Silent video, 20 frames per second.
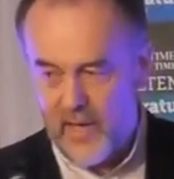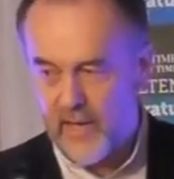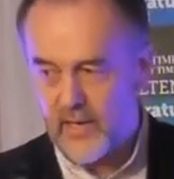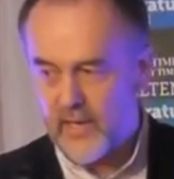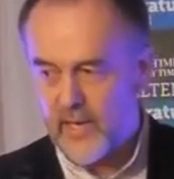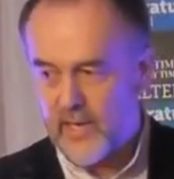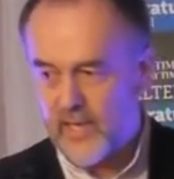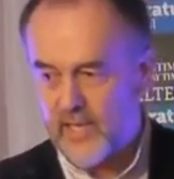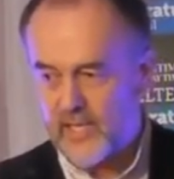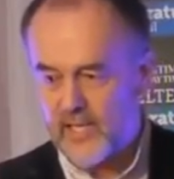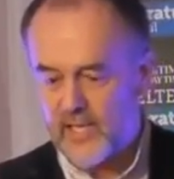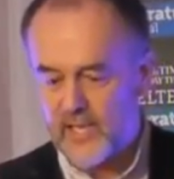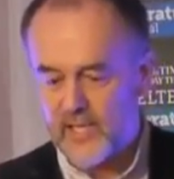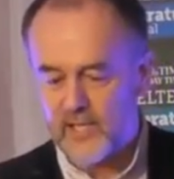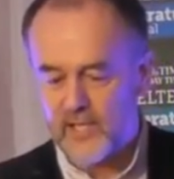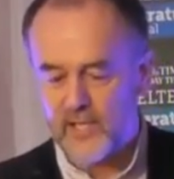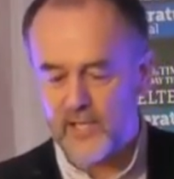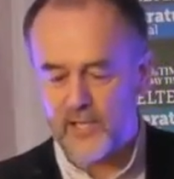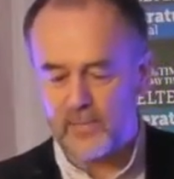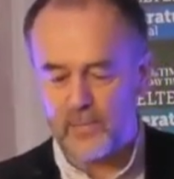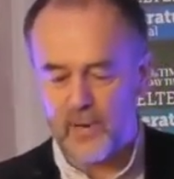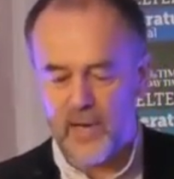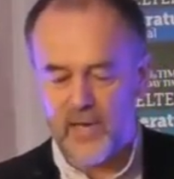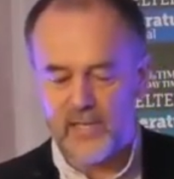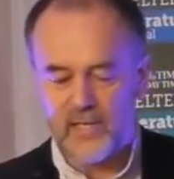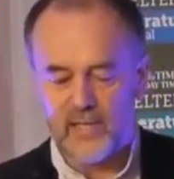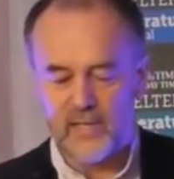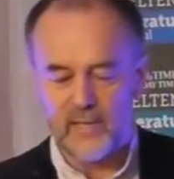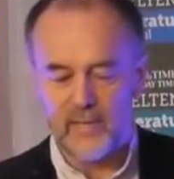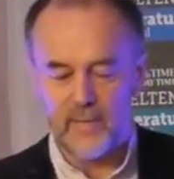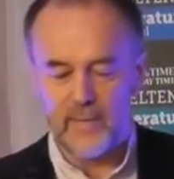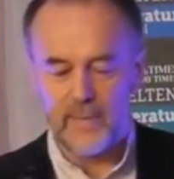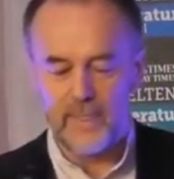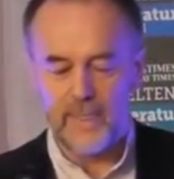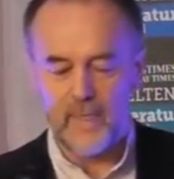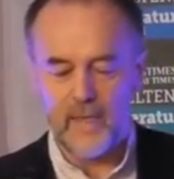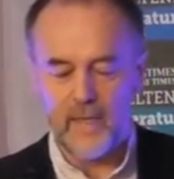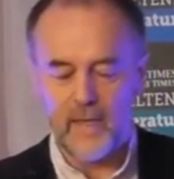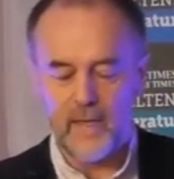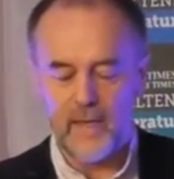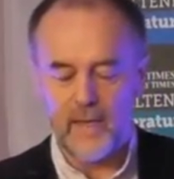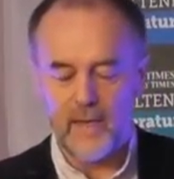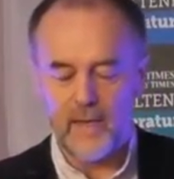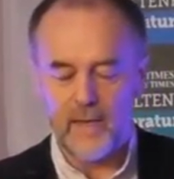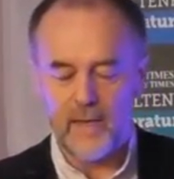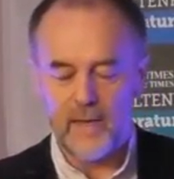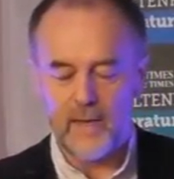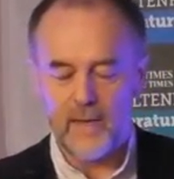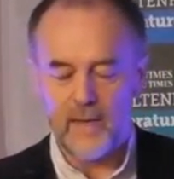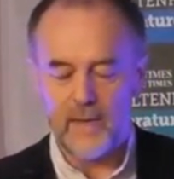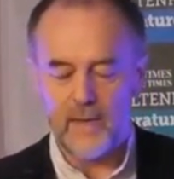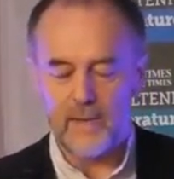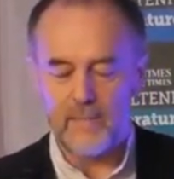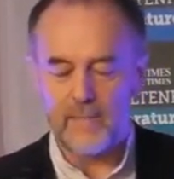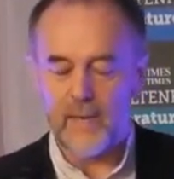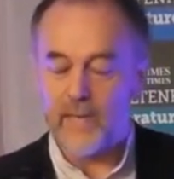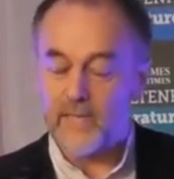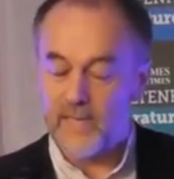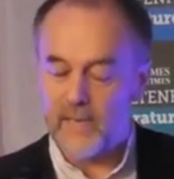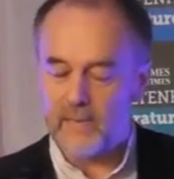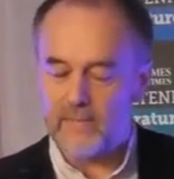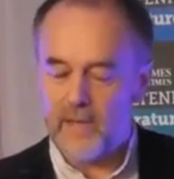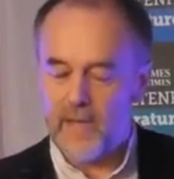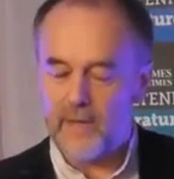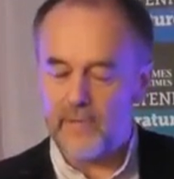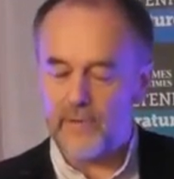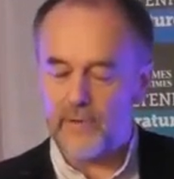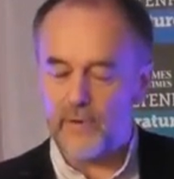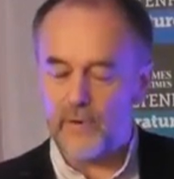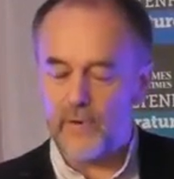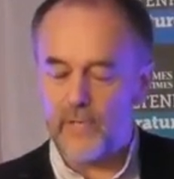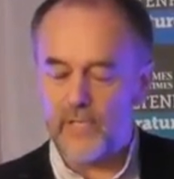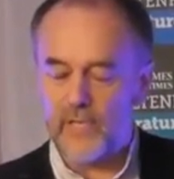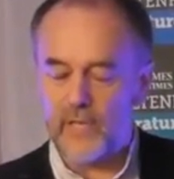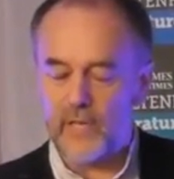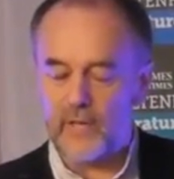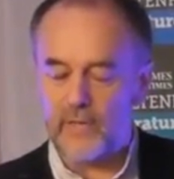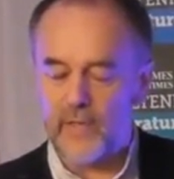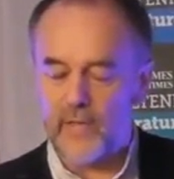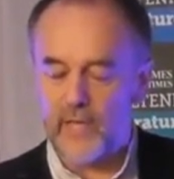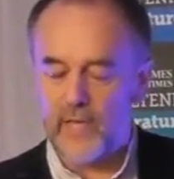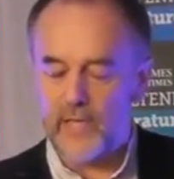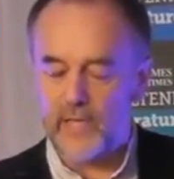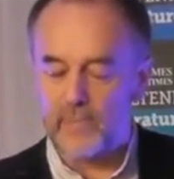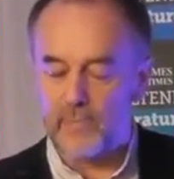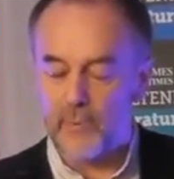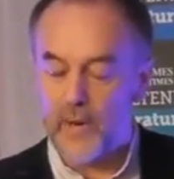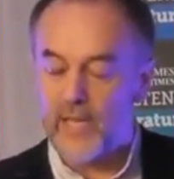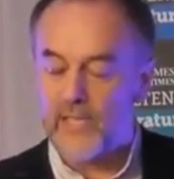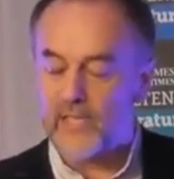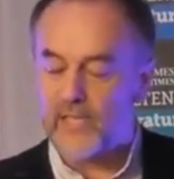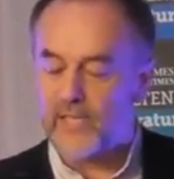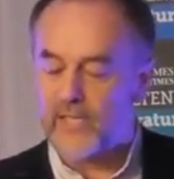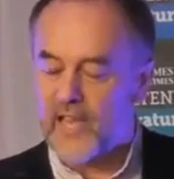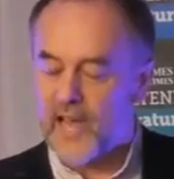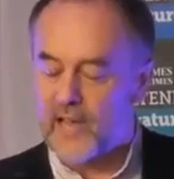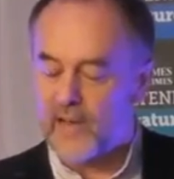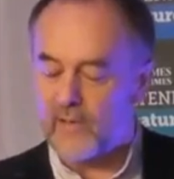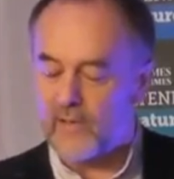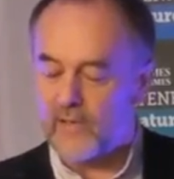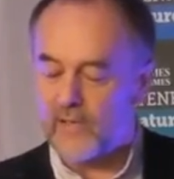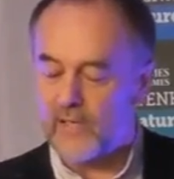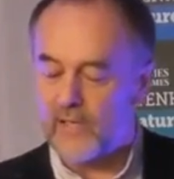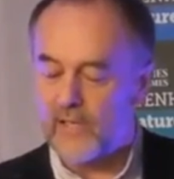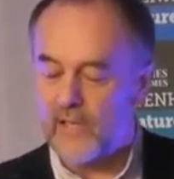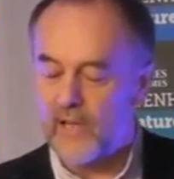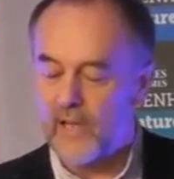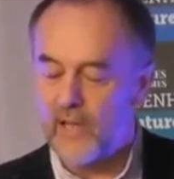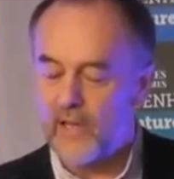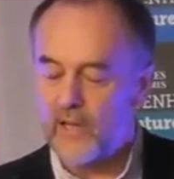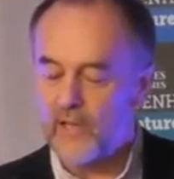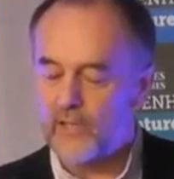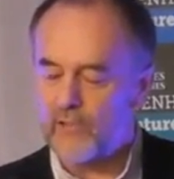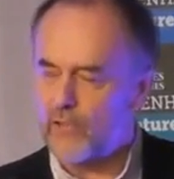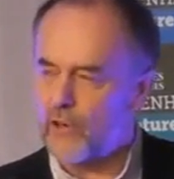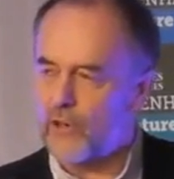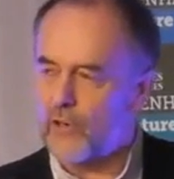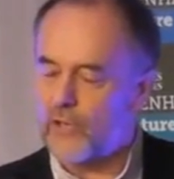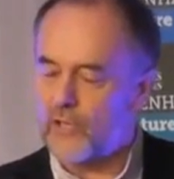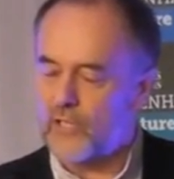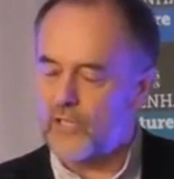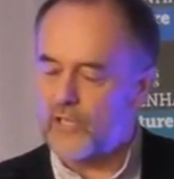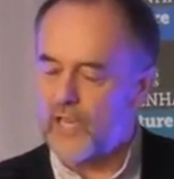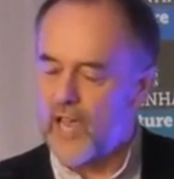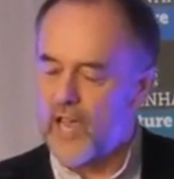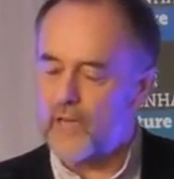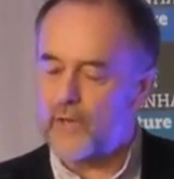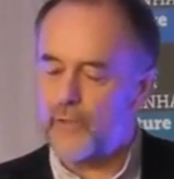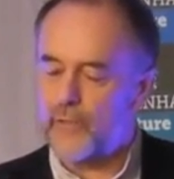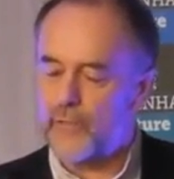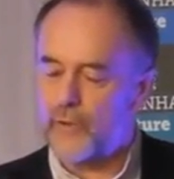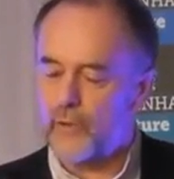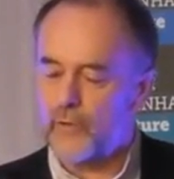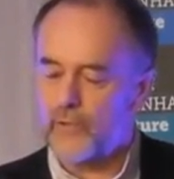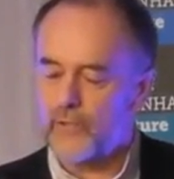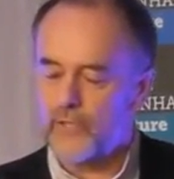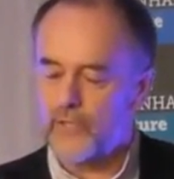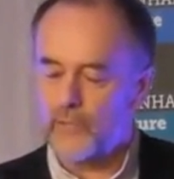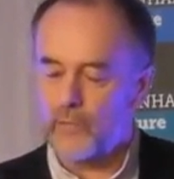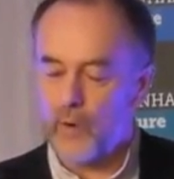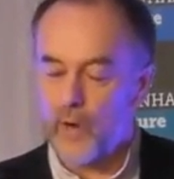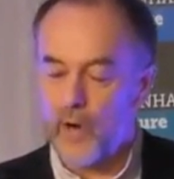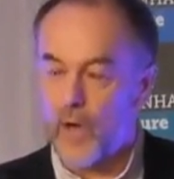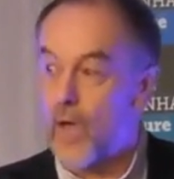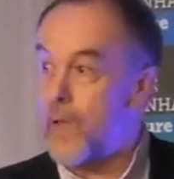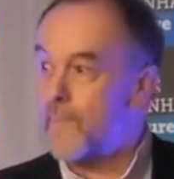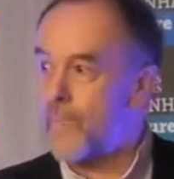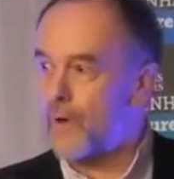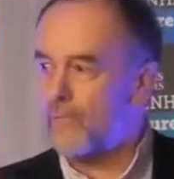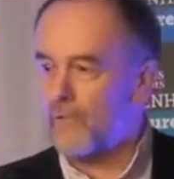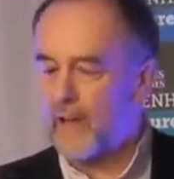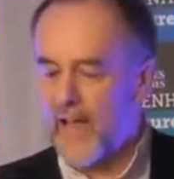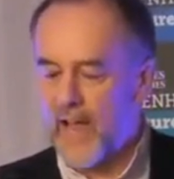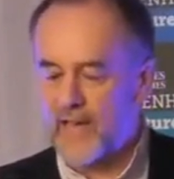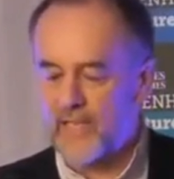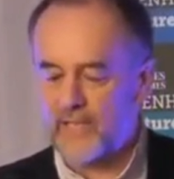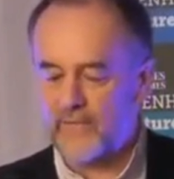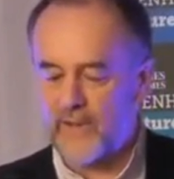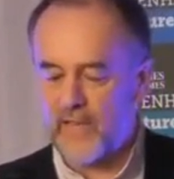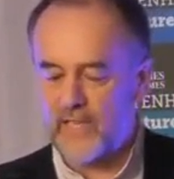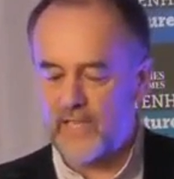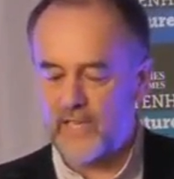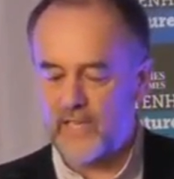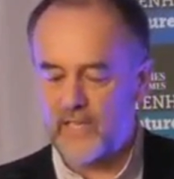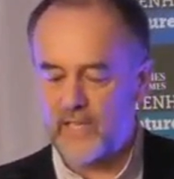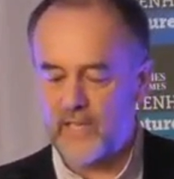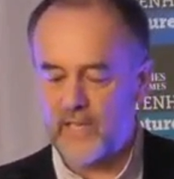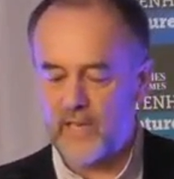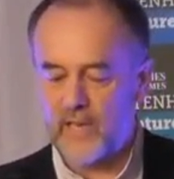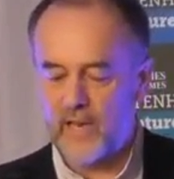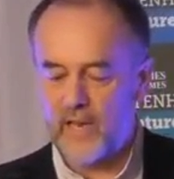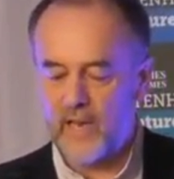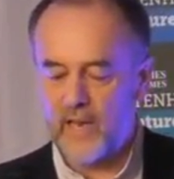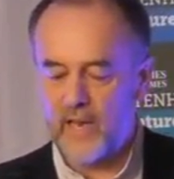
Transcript: Uneasiness spread. But in mouth-noising these breast sounds, Trog's head thoughts were hyper-reactivated.